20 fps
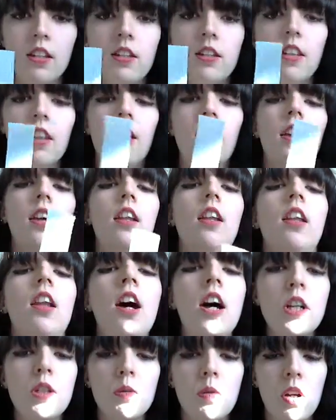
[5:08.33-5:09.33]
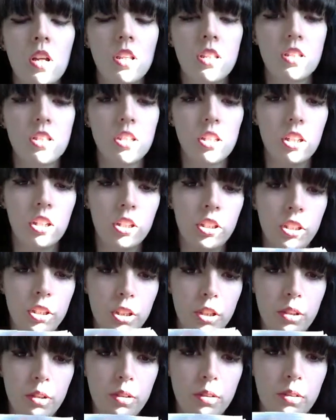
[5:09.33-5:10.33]
the large ones
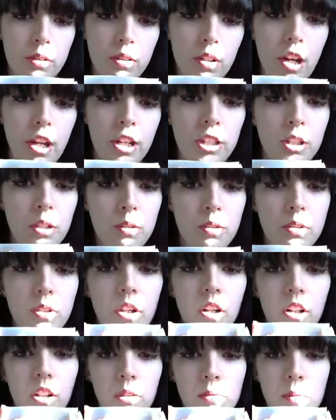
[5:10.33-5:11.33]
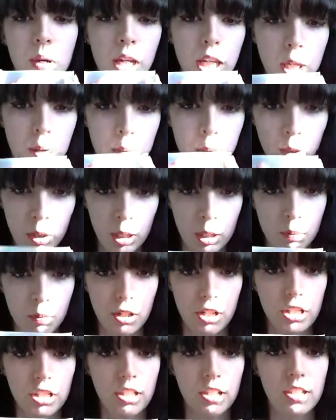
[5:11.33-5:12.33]
I use on my kabuki
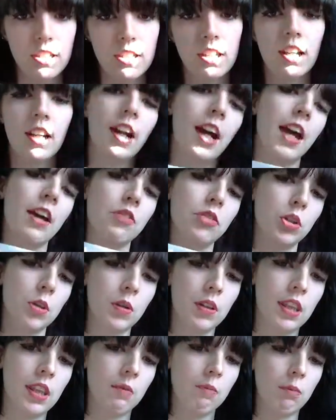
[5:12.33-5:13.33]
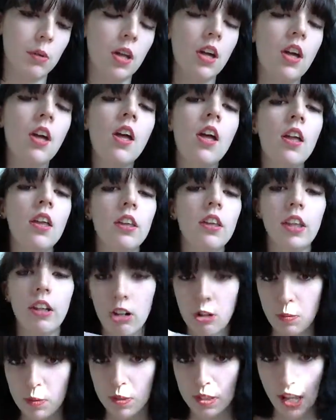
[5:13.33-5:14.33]
brushes, and I have two of them, but
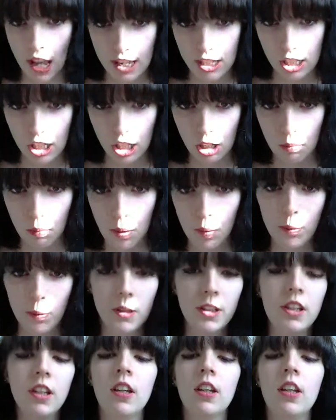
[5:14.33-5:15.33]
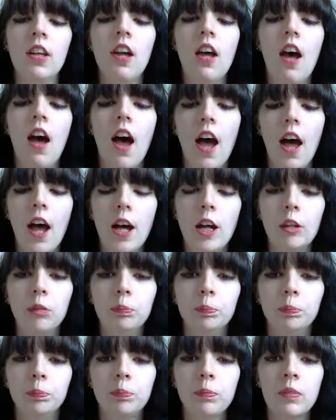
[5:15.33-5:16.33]
they're upstairs at the moment.
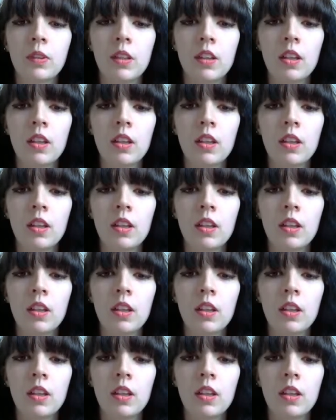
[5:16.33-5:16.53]
And